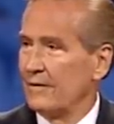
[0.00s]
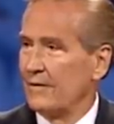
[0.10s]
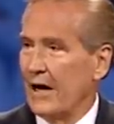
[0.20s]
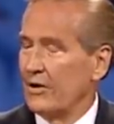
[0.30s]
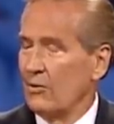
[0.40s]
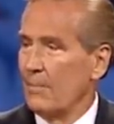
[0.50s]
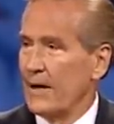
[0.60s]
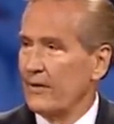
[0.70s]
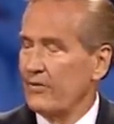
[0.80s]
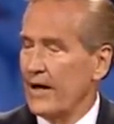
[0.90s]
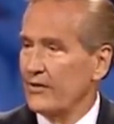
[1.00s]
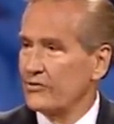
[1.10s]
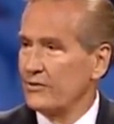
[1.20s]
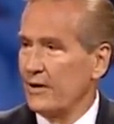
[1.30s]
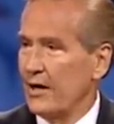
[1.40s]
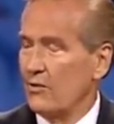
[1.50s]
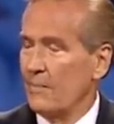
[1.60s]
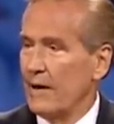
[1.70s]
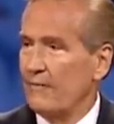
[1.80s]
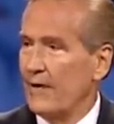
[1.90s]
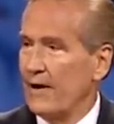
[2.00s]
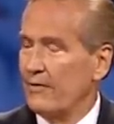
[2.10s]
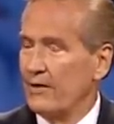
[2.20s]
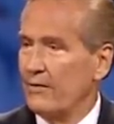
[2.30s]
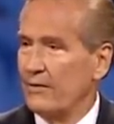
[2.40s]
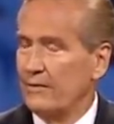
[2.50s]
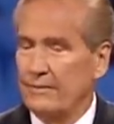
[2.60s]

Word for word: I don't bat a thousand. I don't bat five hundred.